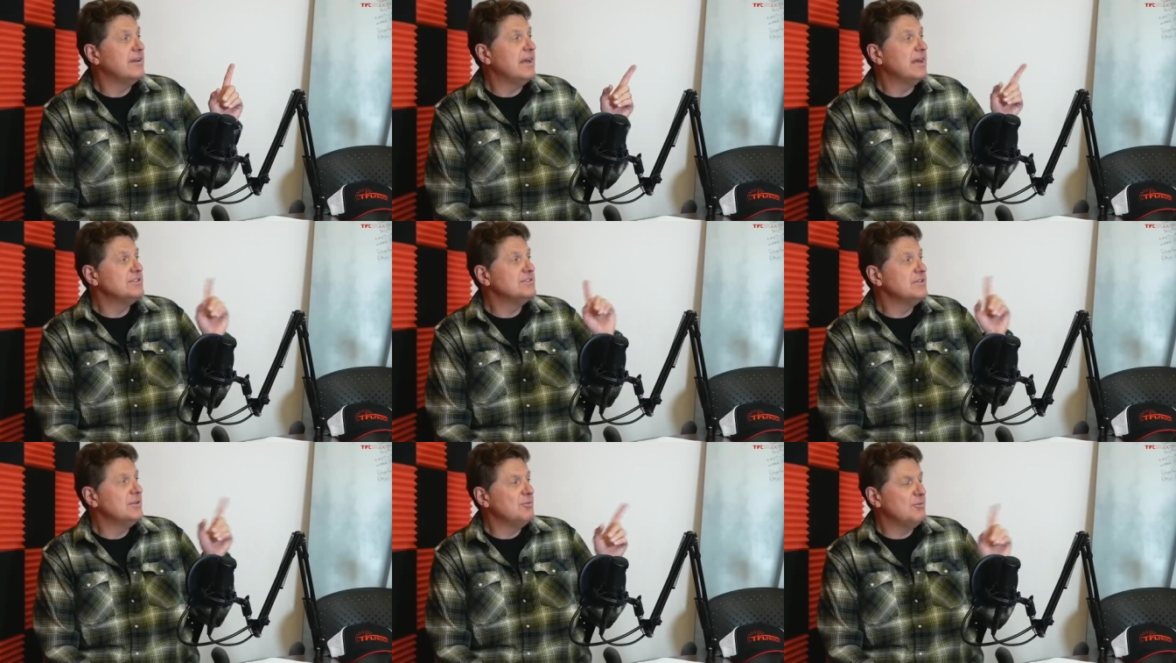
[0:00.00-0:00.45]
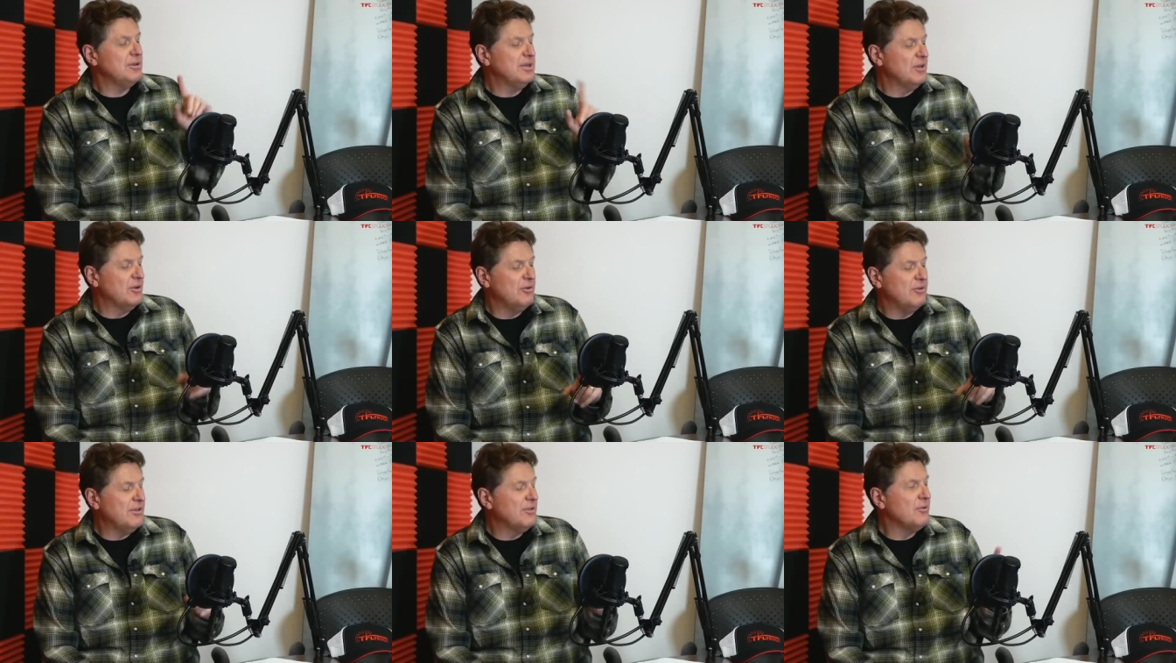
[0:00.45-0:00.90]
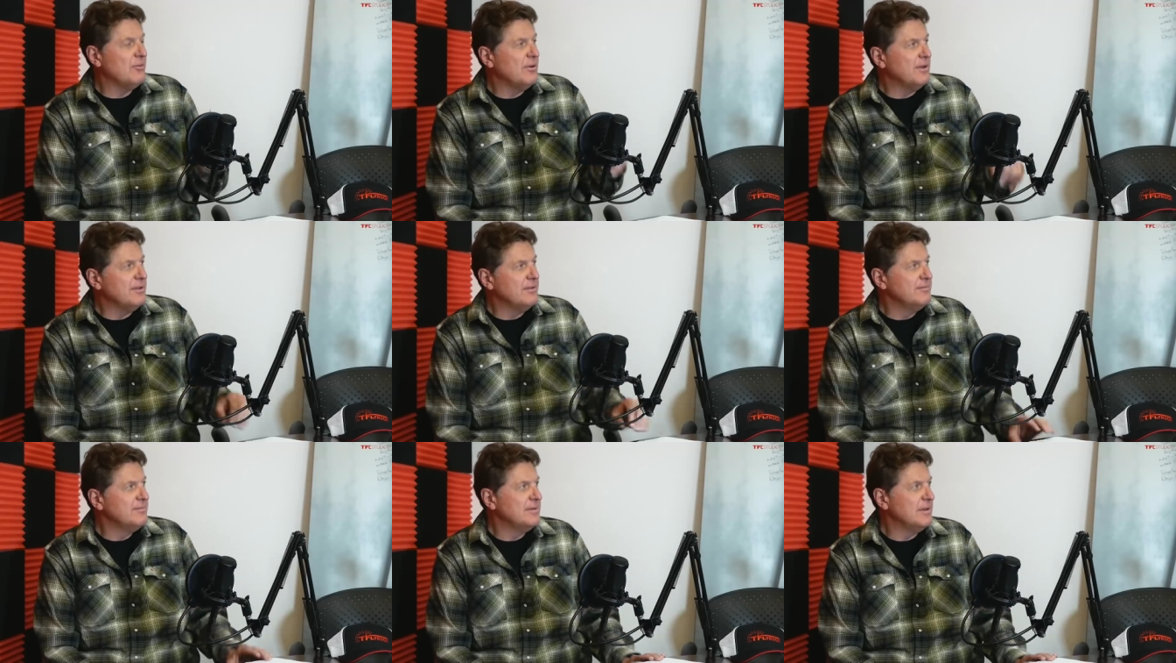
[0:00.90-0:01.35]
actually, we're going to go the other
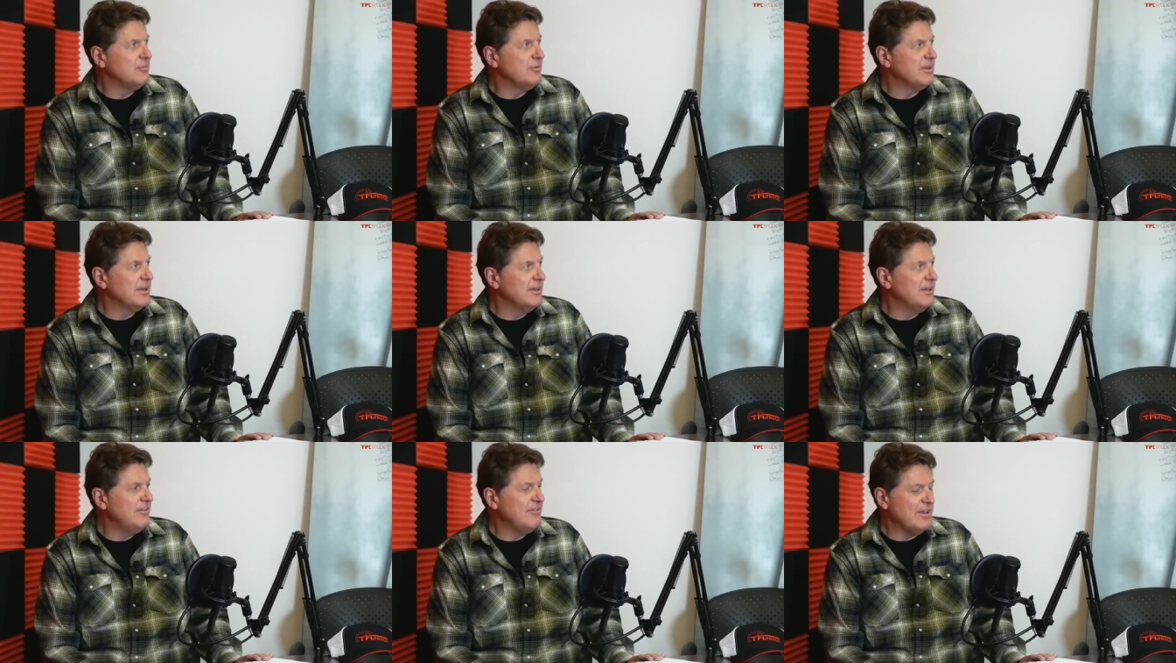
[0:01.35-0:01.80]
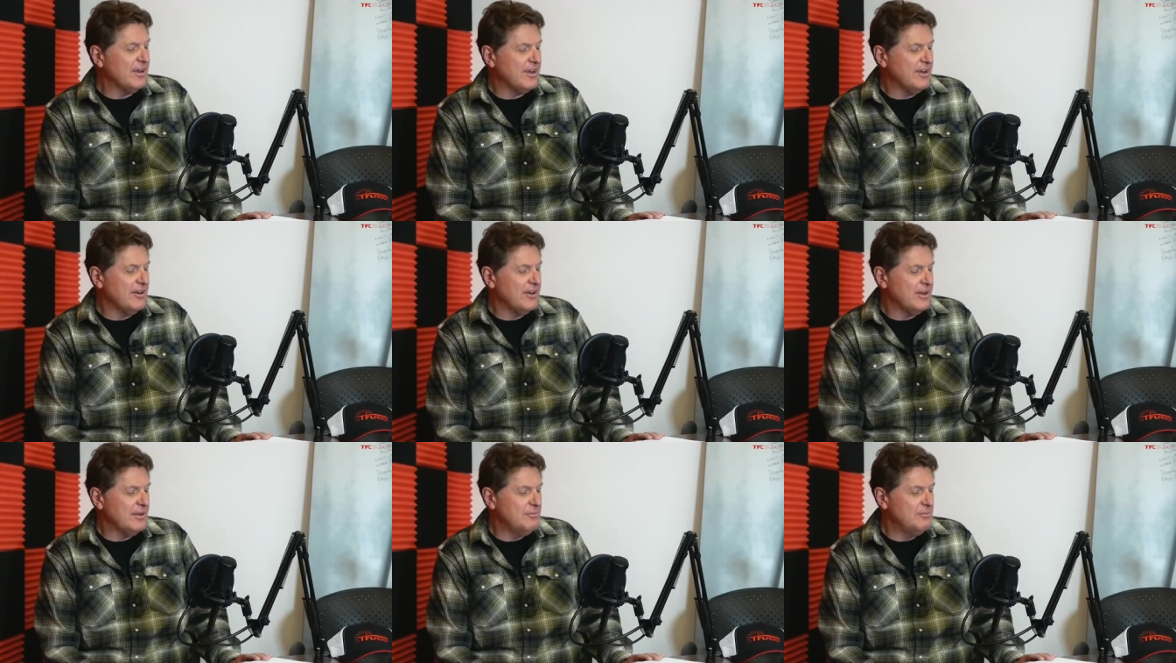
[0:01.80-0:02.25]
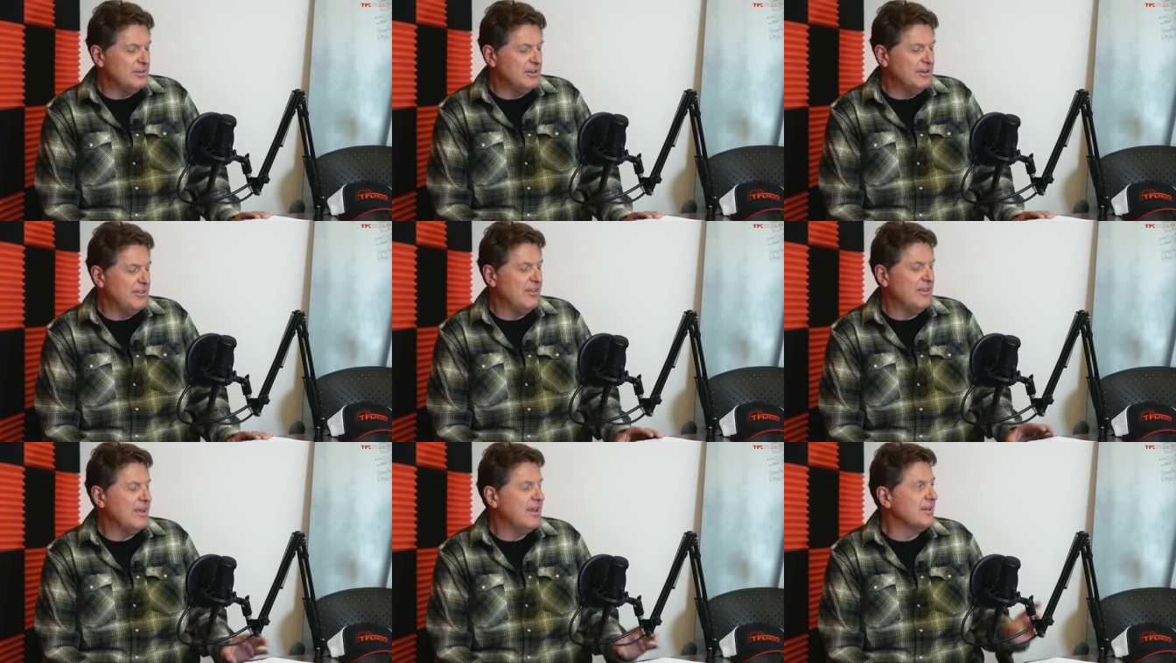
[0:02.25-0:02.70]
way. We're going to leave that car company
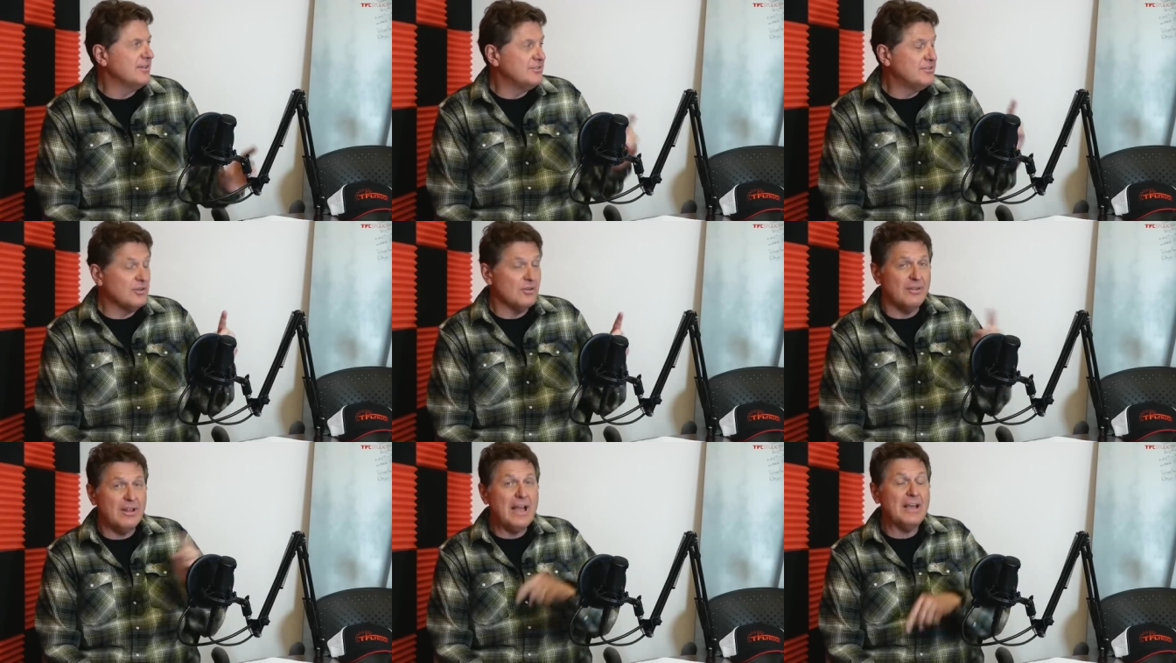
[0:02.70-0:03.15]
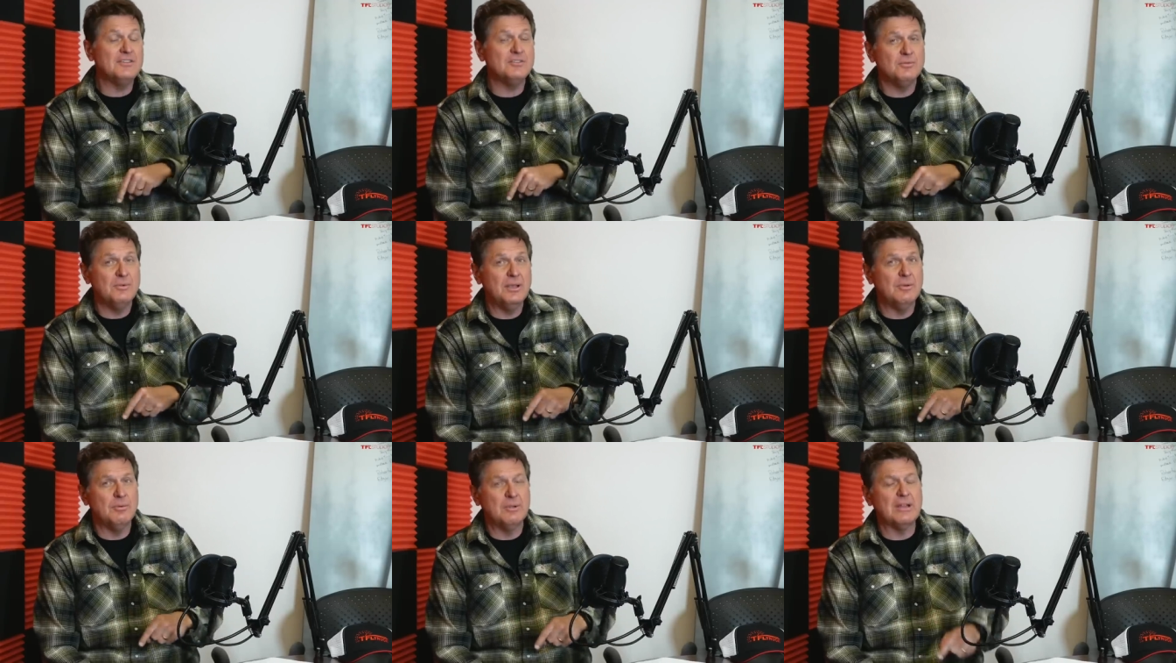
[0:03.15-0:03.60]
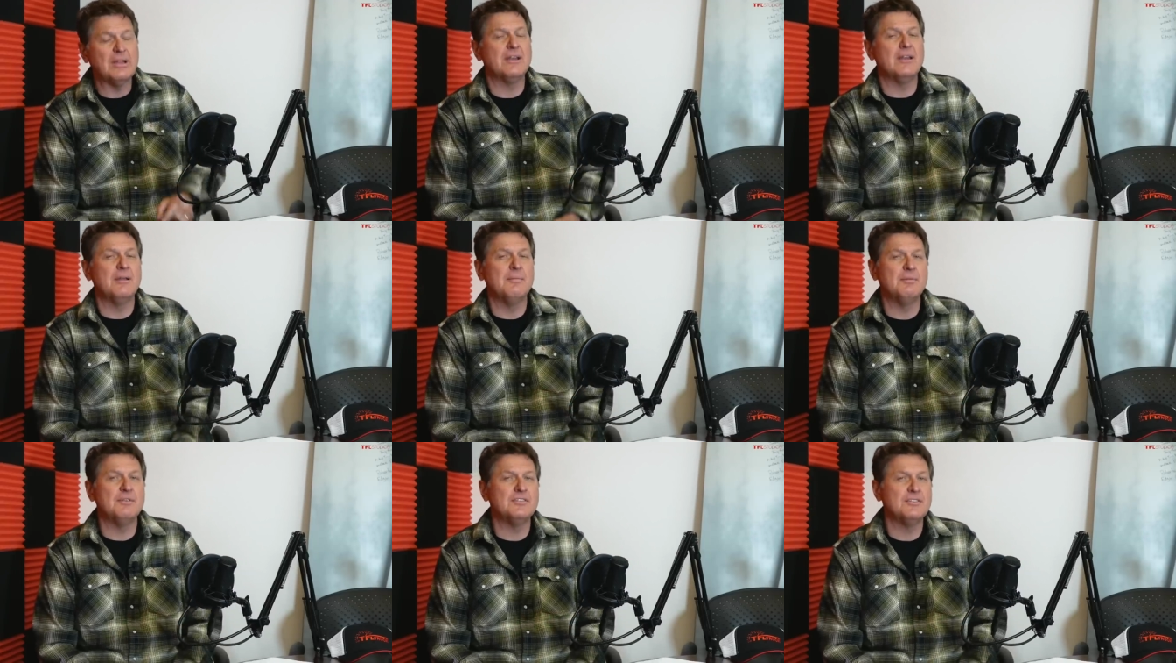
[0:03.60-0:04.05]
to the end. So last week we did
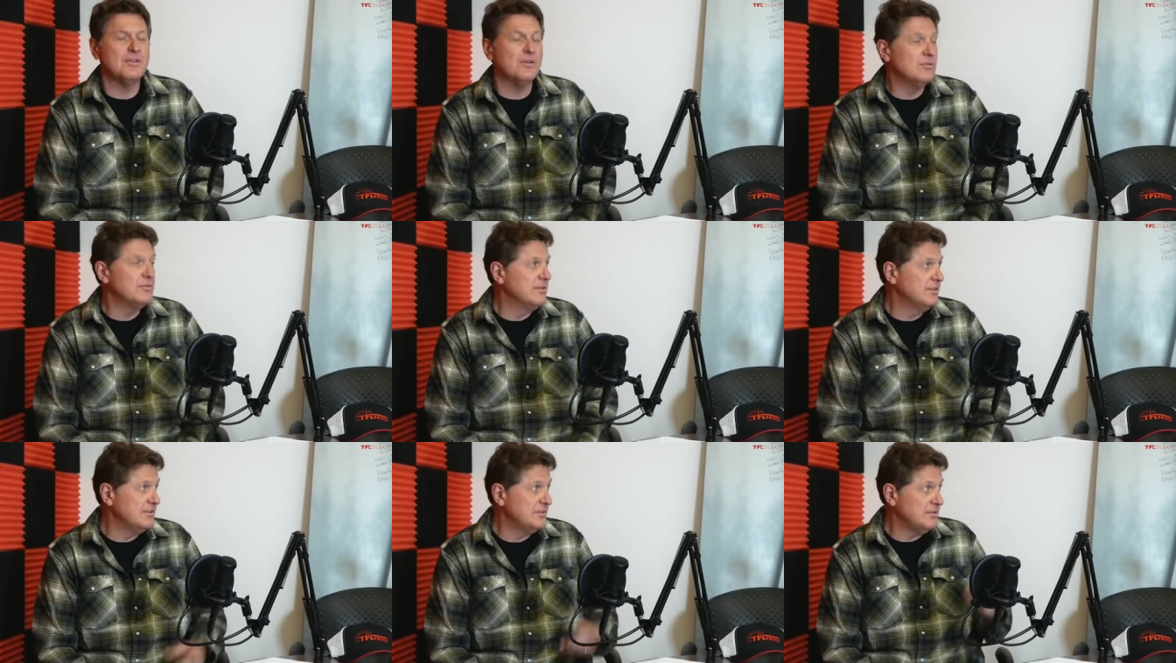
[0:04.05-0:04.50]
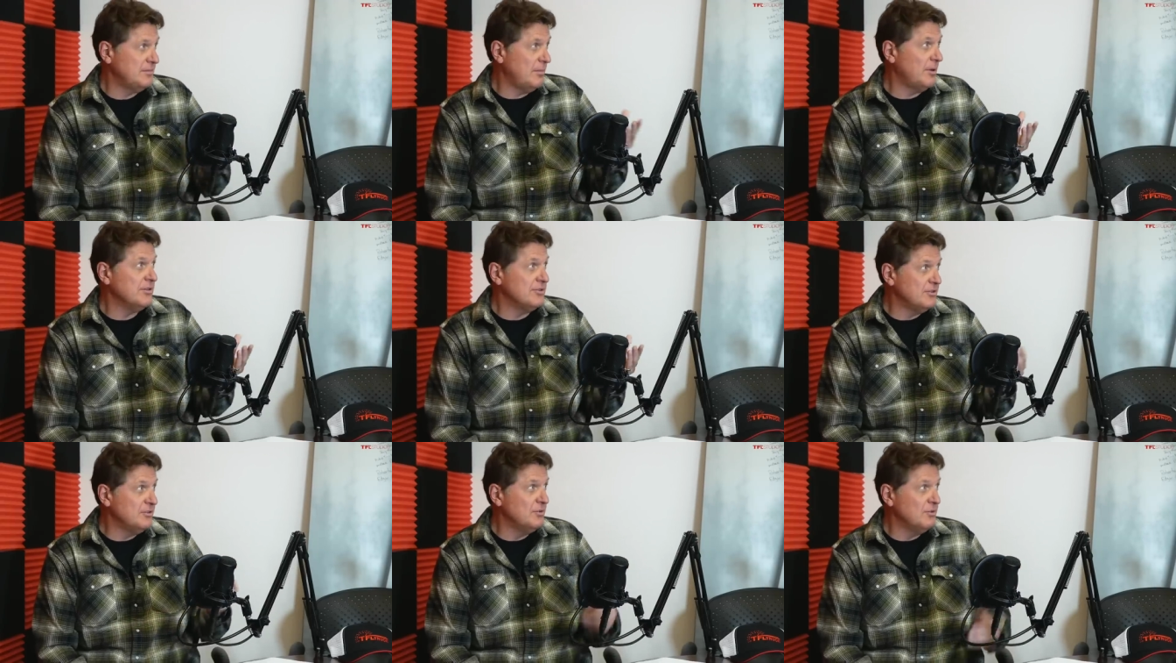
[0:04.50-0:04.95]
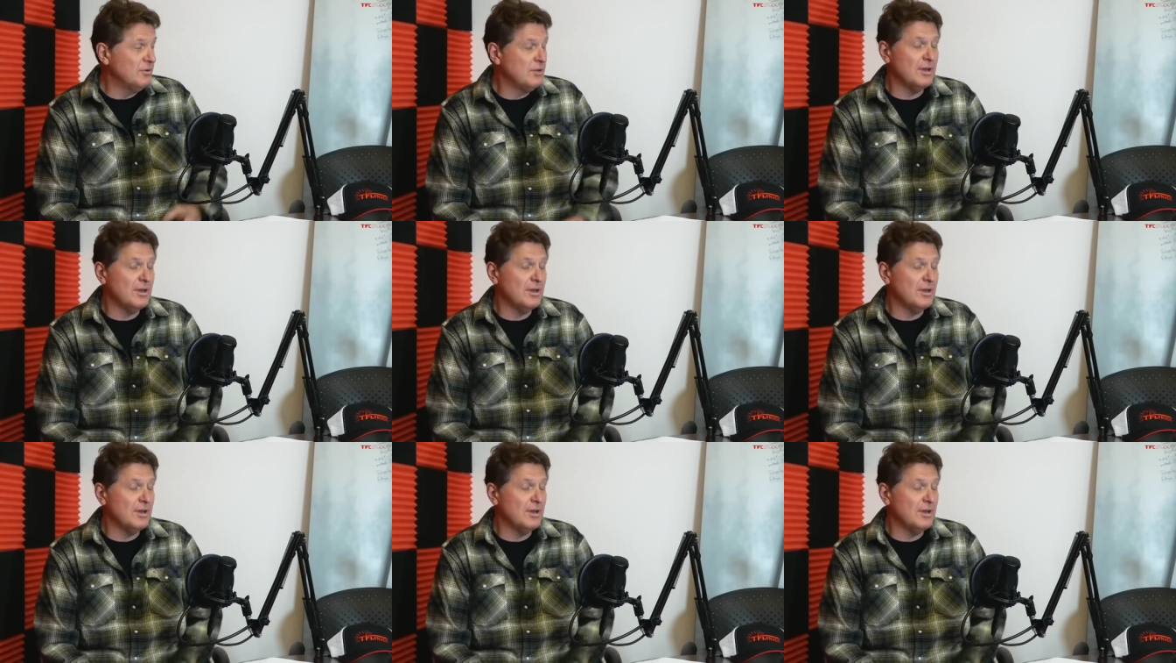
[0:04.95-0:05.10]
an episode. This is part two.